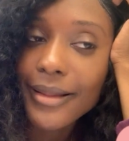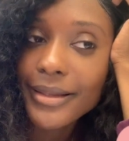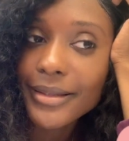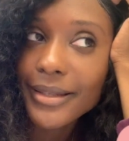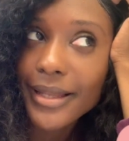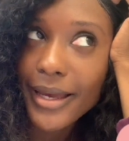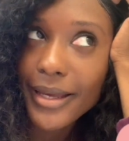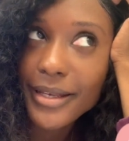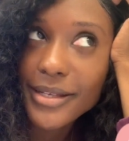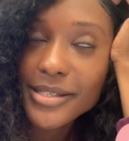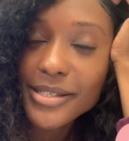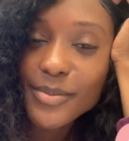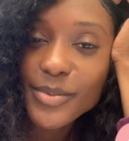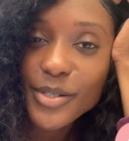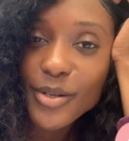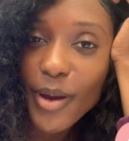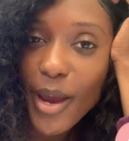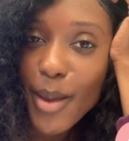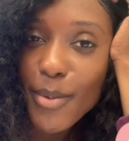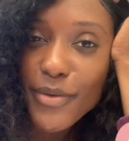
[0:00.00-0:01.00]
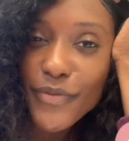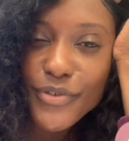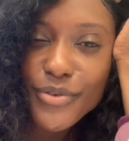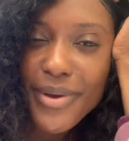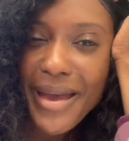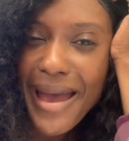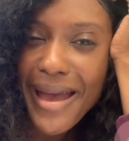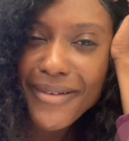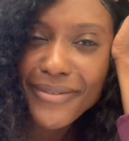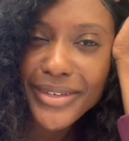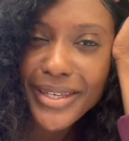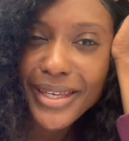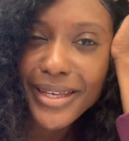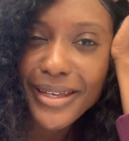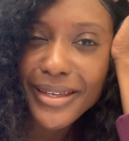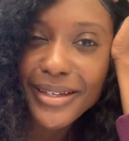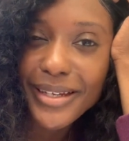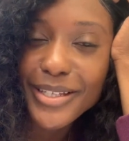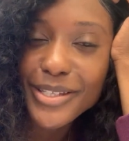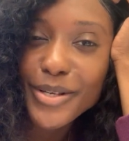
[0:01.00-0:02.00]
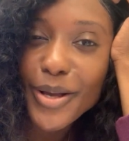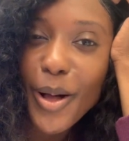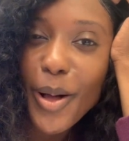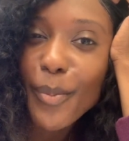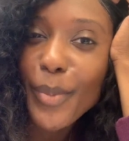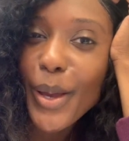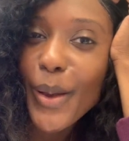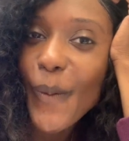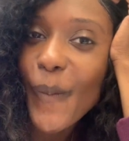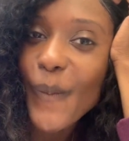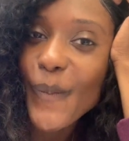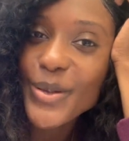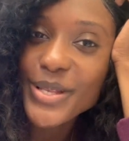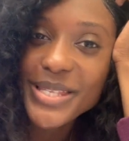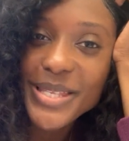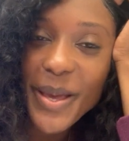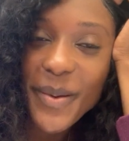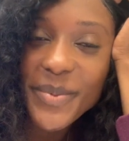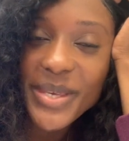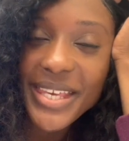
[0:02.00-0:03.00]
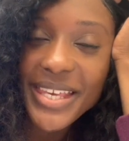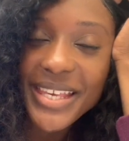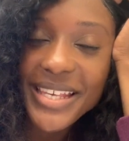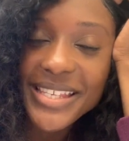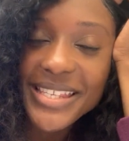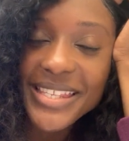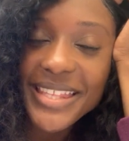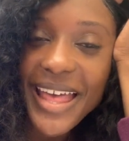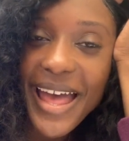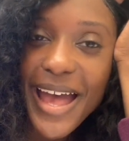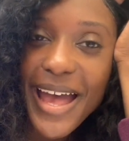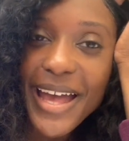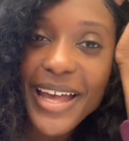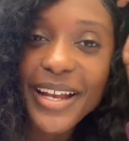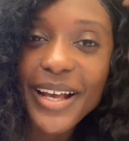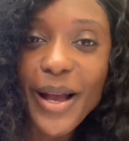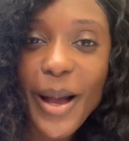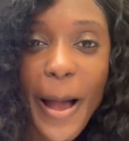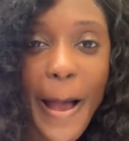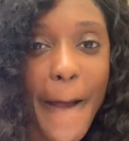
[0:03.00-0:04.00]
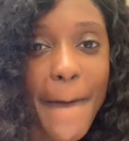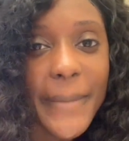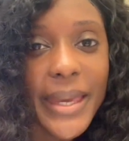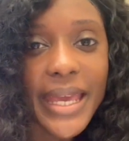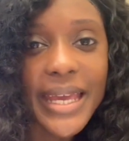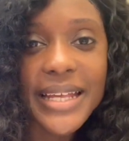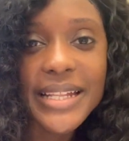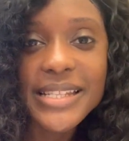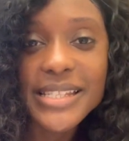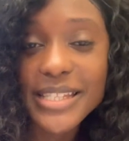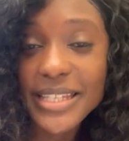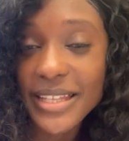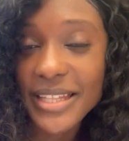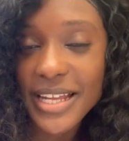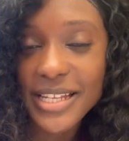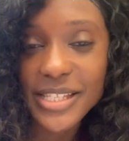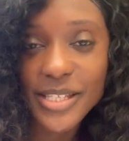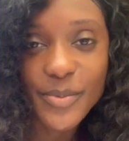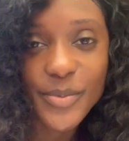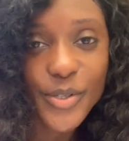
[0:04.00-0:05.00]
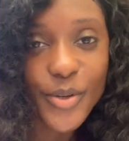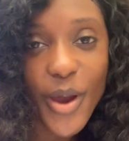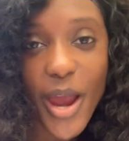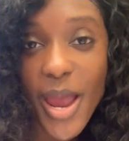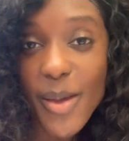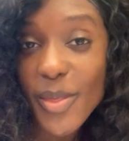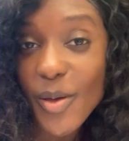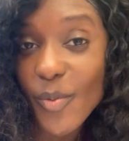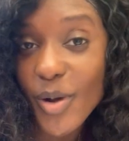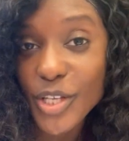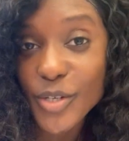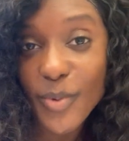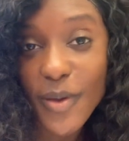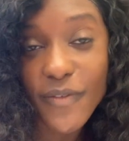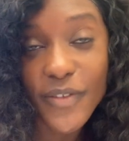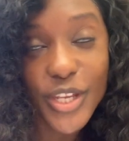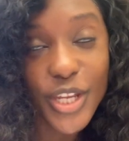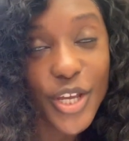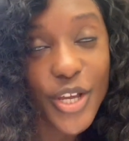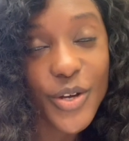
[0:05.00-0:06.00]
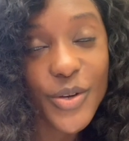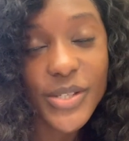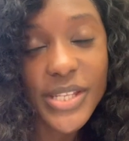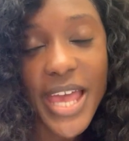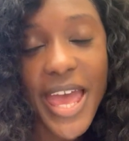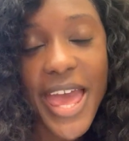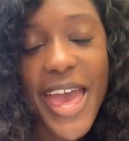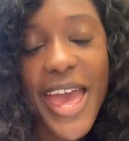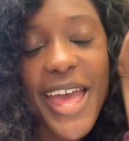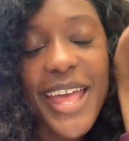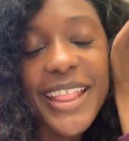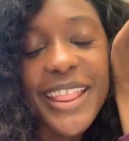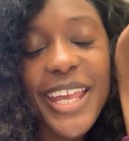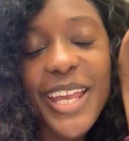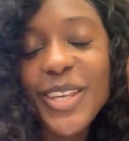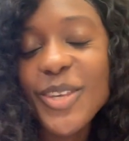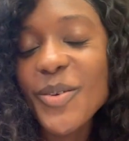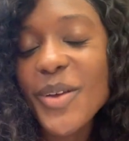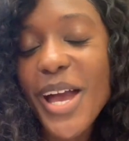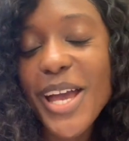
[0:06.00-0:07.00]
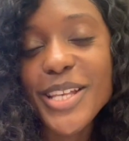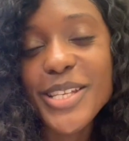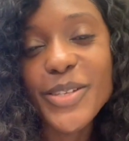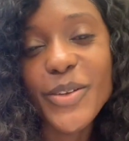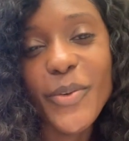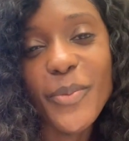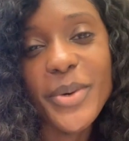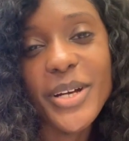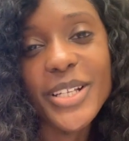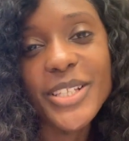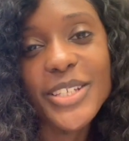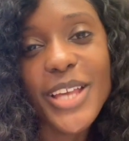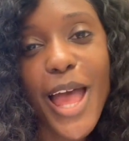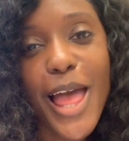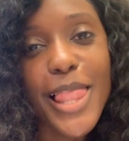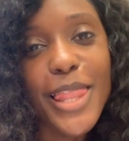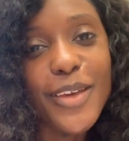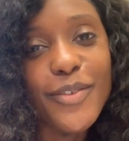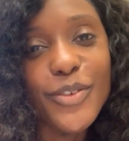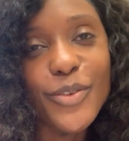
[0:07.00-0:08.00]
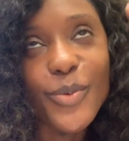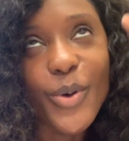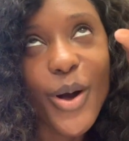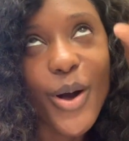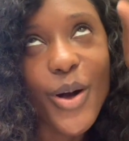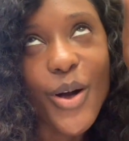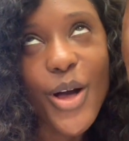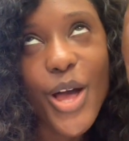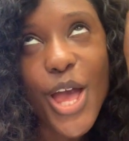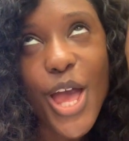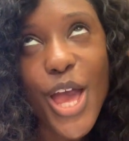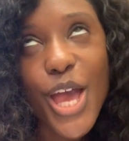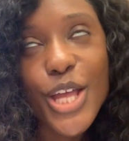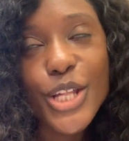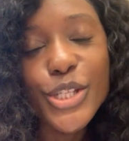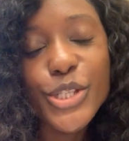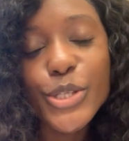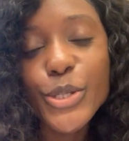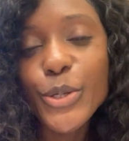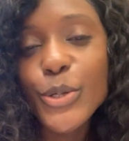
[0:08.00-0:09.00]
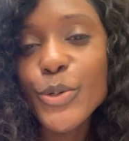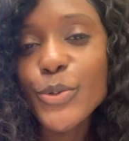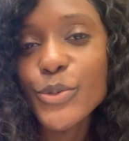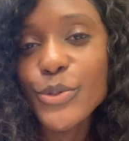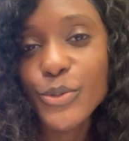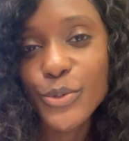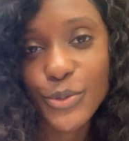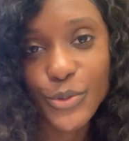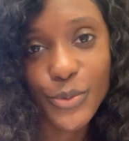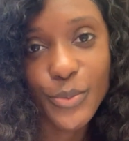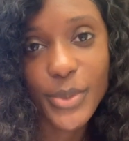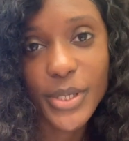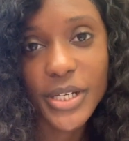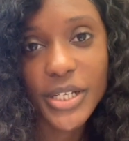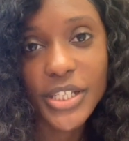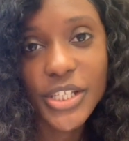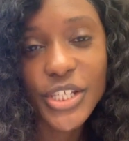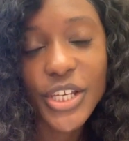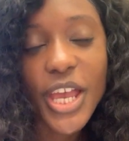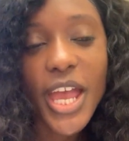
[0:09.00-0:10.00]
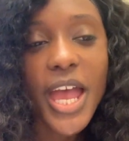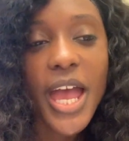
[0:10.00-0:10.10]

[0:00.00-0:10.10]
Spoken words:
like and subscribe if you haven't. And to all my old subbies that comment, that subscribe, that watch my videos, thank you guys so much. I love you all too much